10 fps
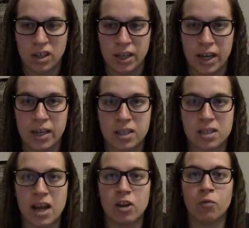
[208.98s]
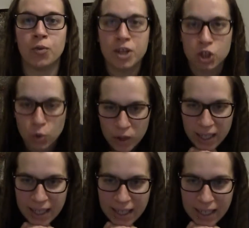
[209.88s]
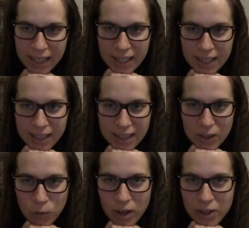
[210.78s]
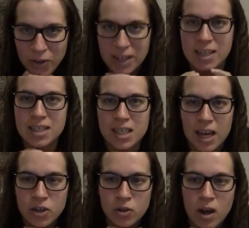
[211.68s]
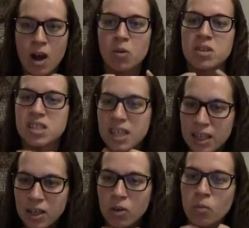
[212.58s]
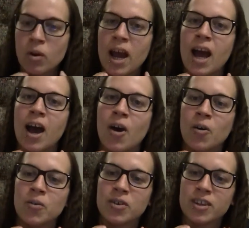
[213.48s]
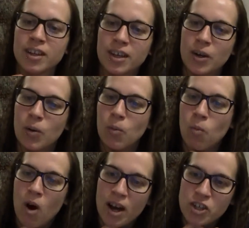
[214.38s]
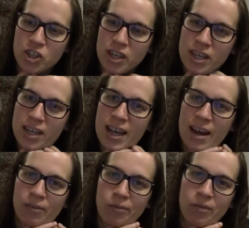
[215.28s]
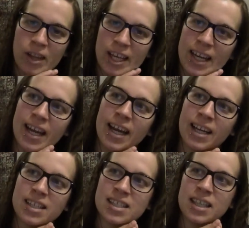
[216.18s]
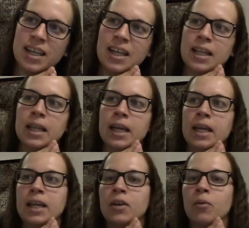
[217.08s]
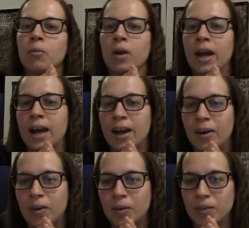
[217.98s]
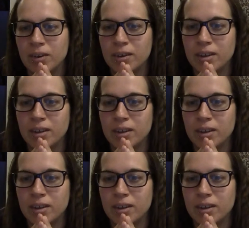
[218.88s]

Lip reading: Instead of retreating while you're inside your house, sitting around, watching Netflix, laying around,